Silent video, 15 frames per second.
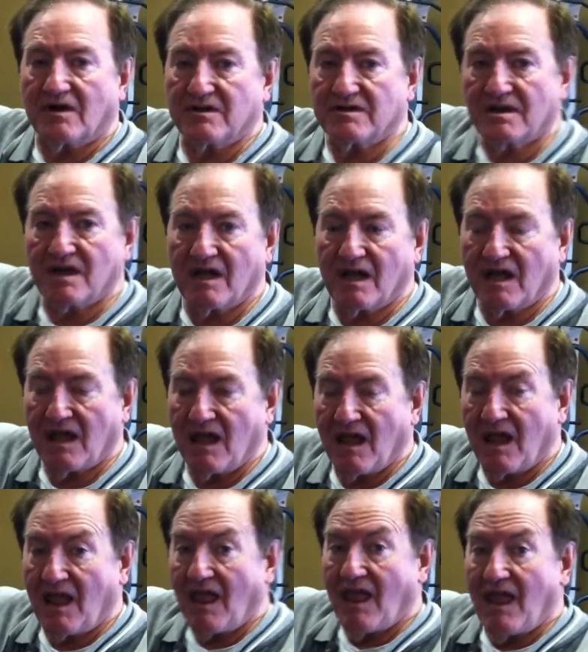March.
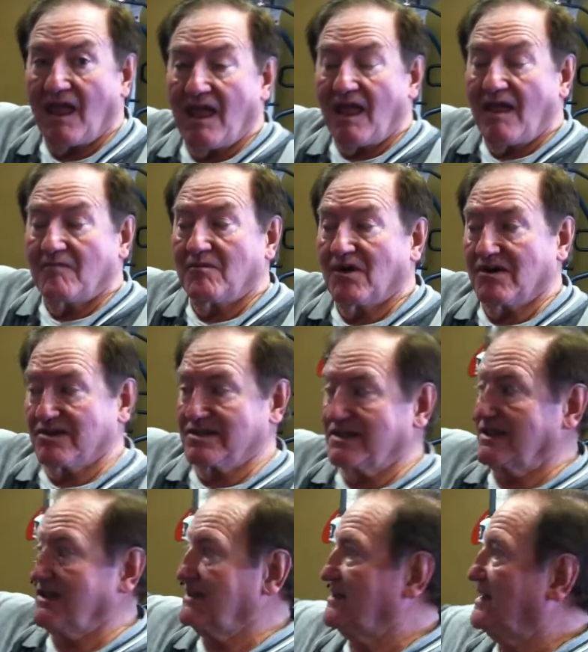March
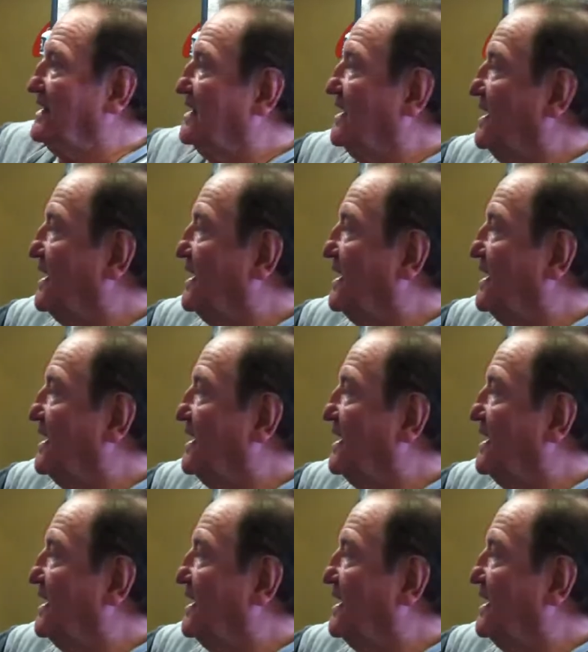6th.